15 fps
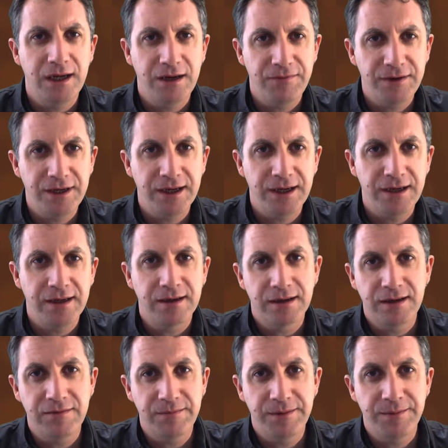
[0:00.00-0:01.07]
Every day,
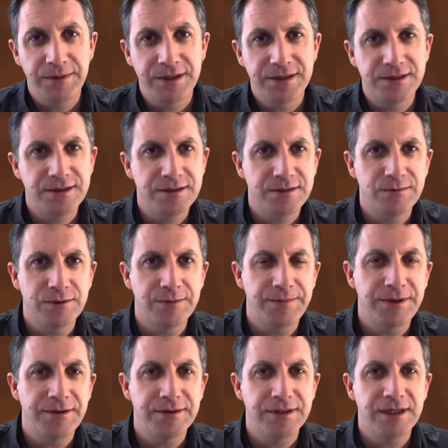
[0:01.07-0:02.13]
government ministers would
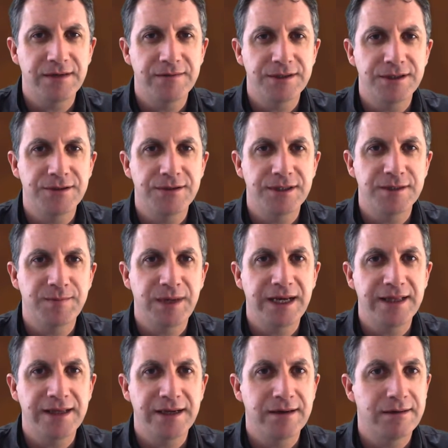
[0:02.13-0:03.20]
appear on television to
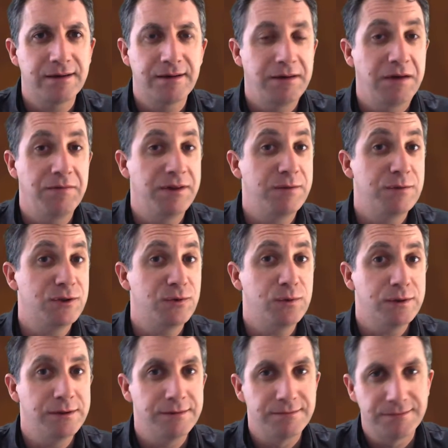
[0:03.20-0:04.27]
explain that everything was
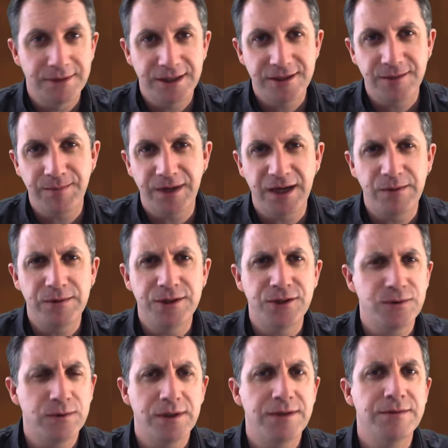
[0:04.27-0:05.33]
sorted and supply would
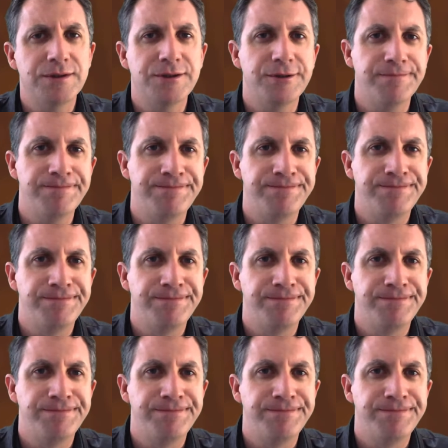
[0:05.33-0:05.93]
shortly resume.